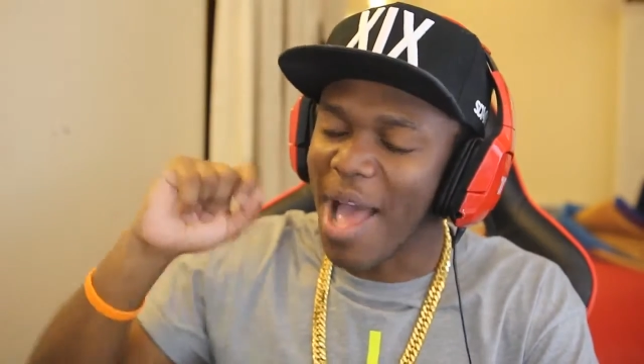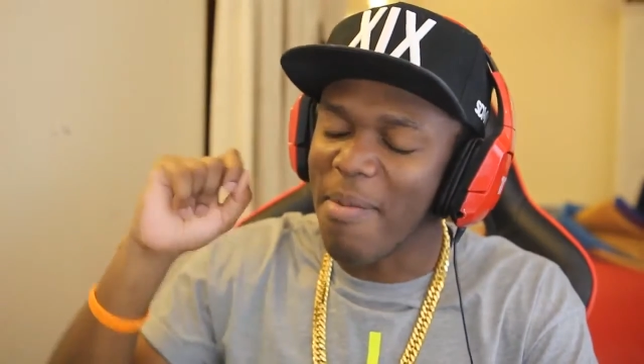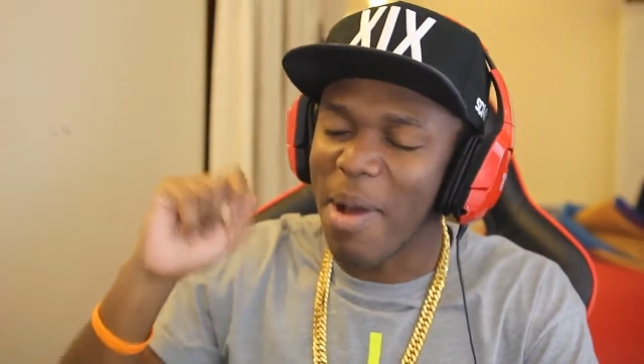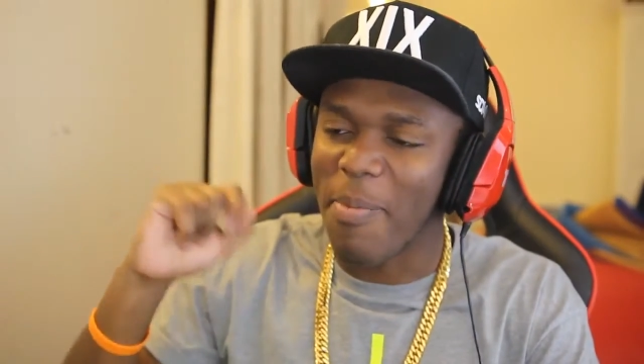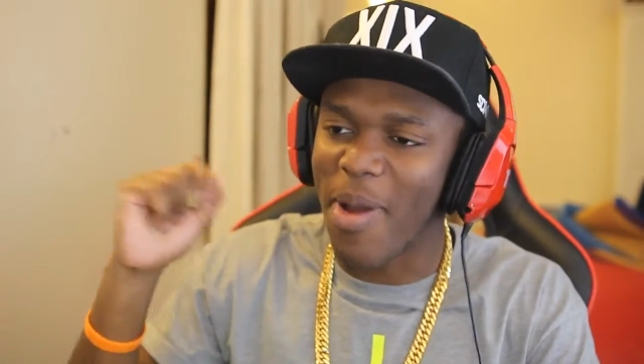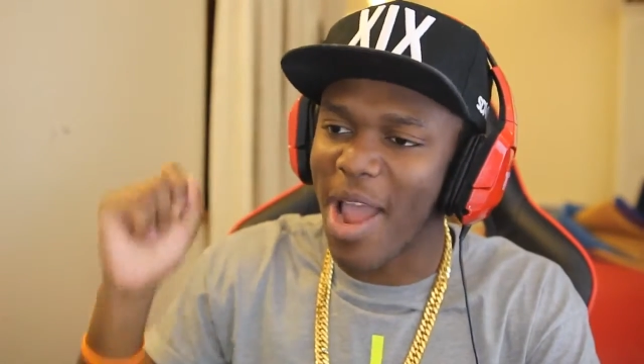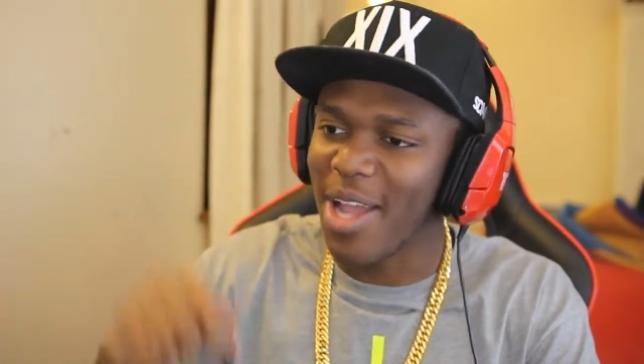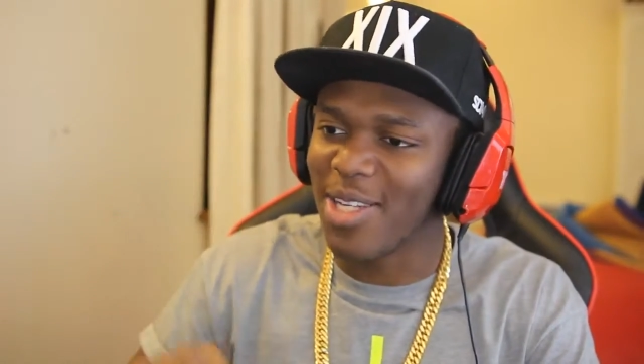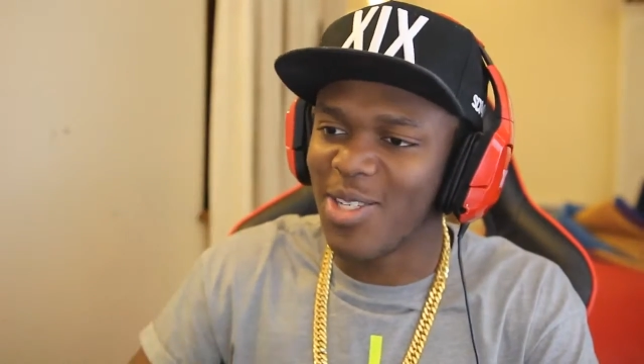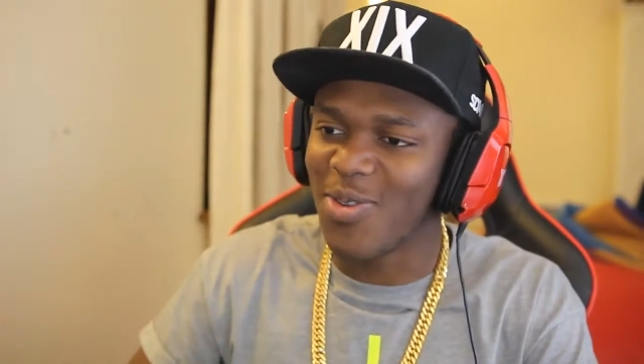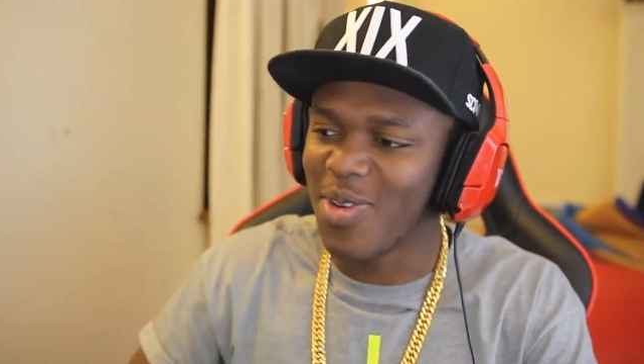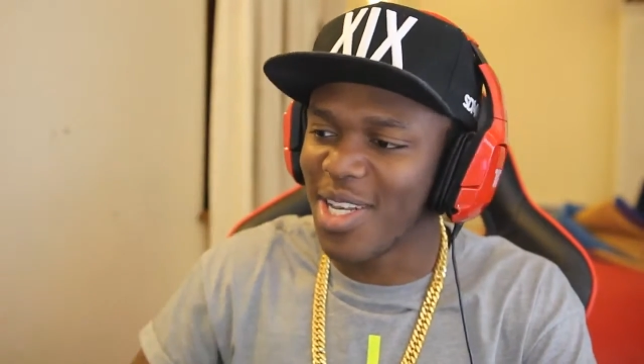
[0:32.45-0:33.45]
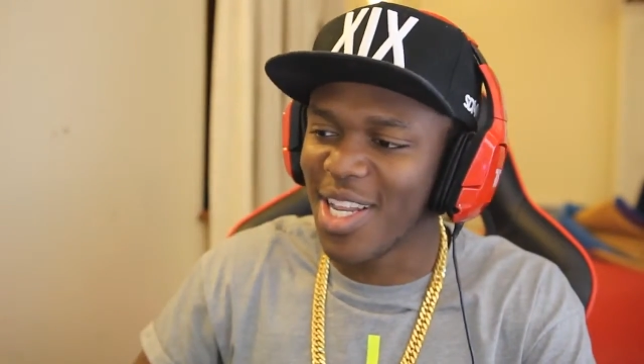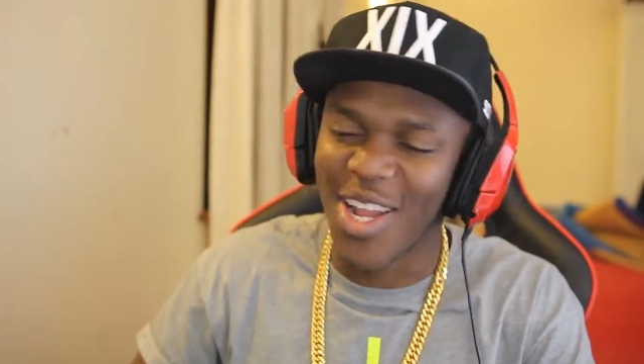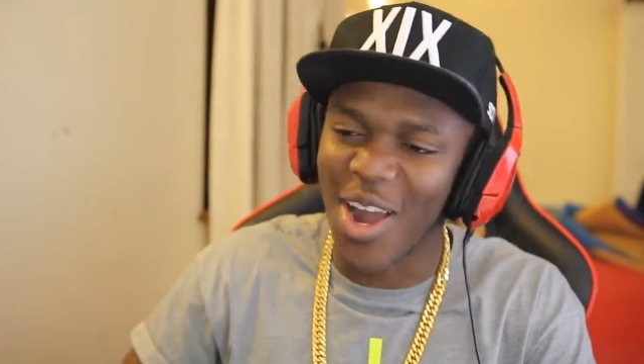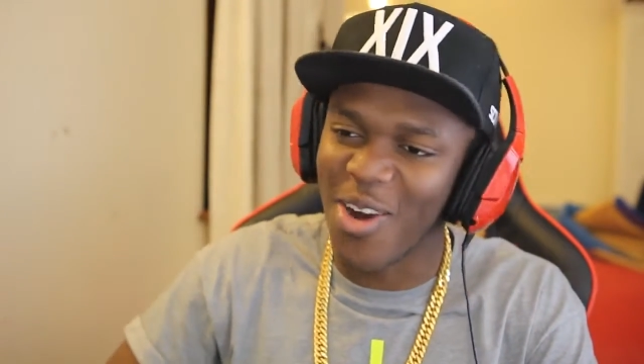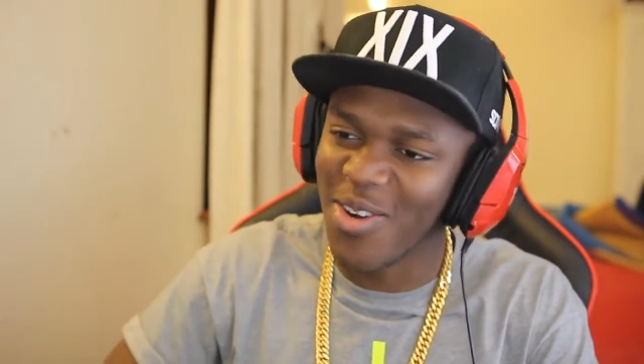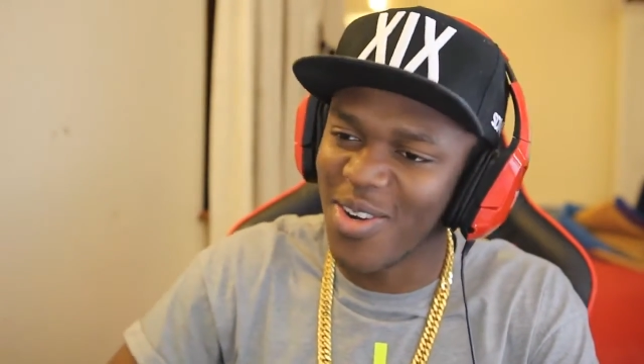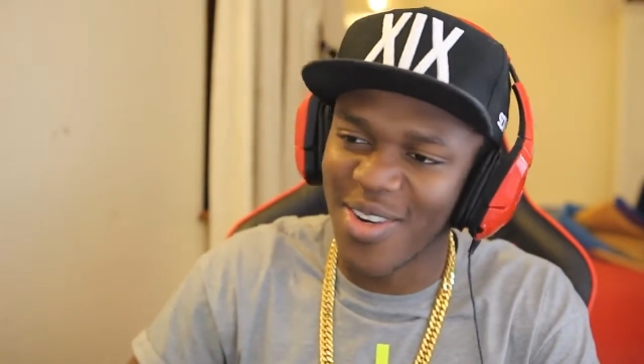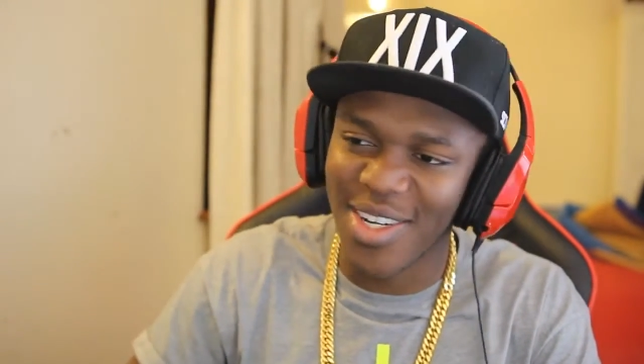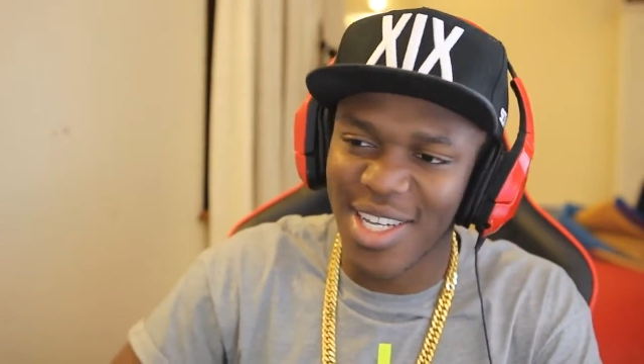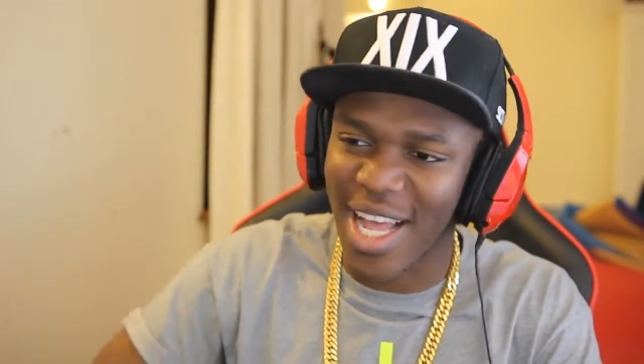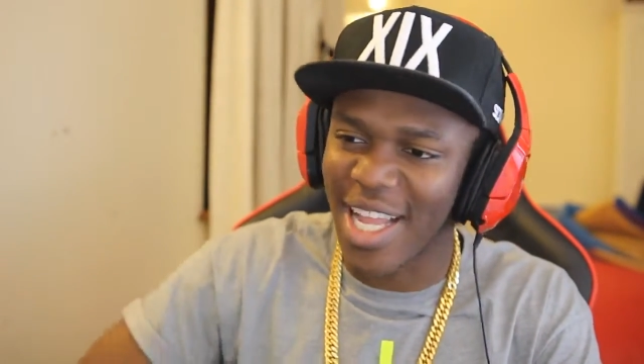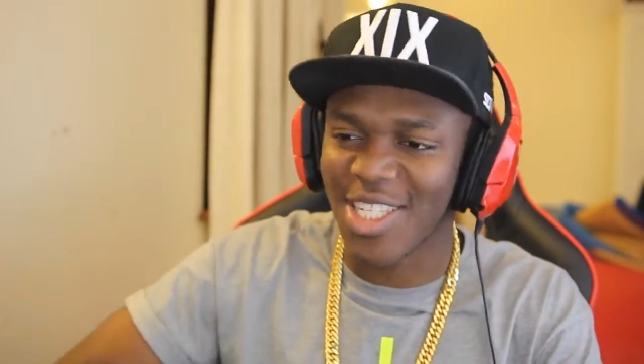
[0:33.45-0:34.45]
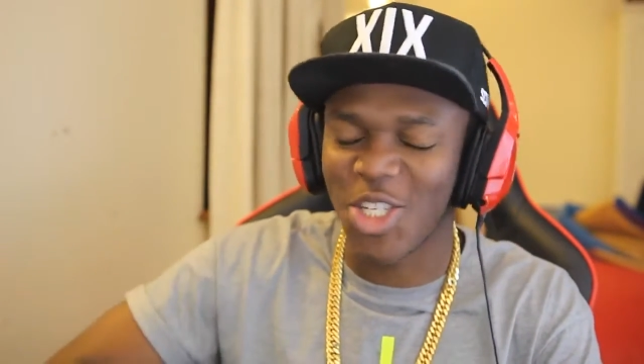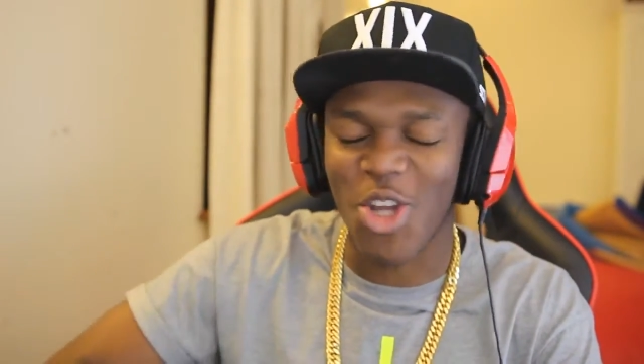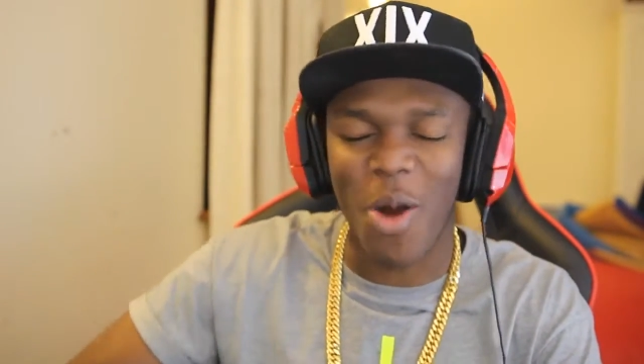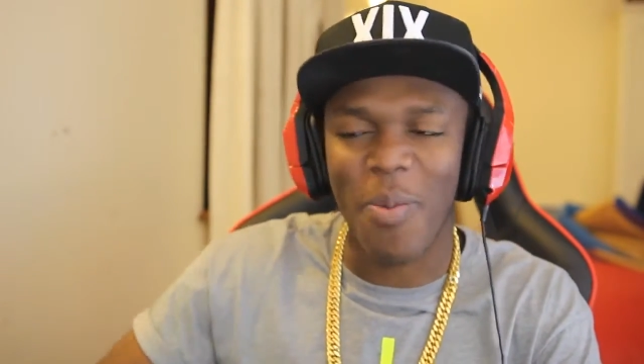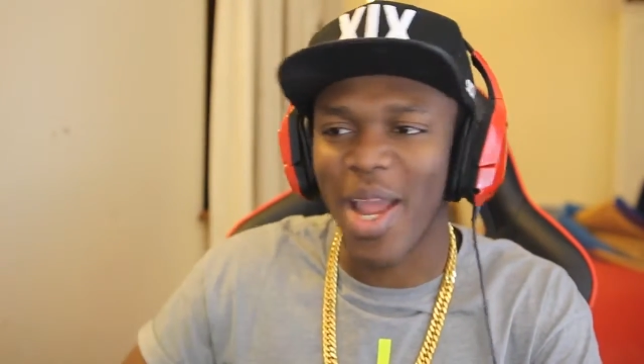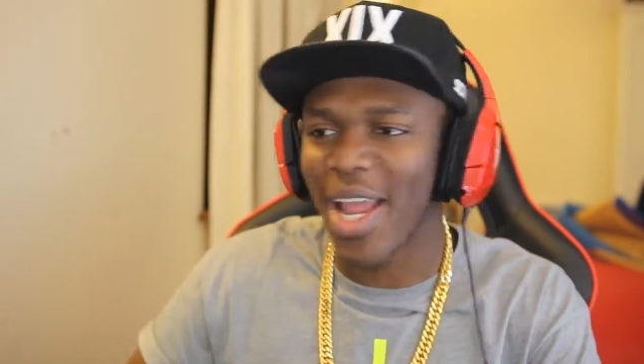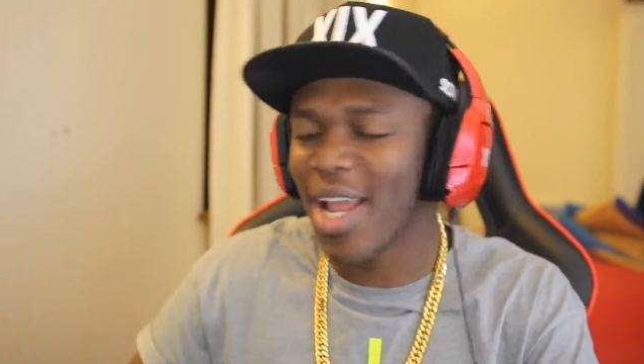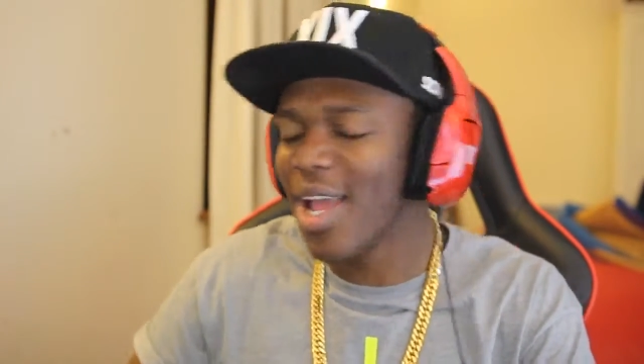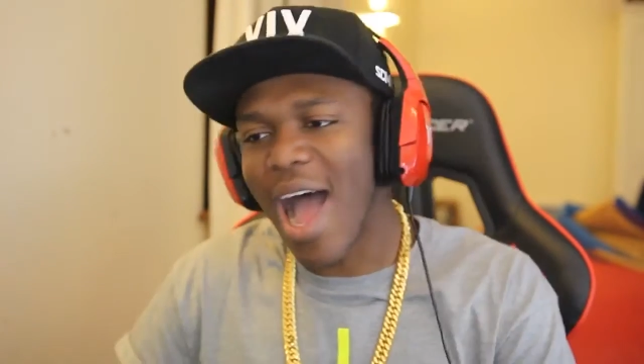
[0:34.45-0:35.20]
and my parents would go like shopping,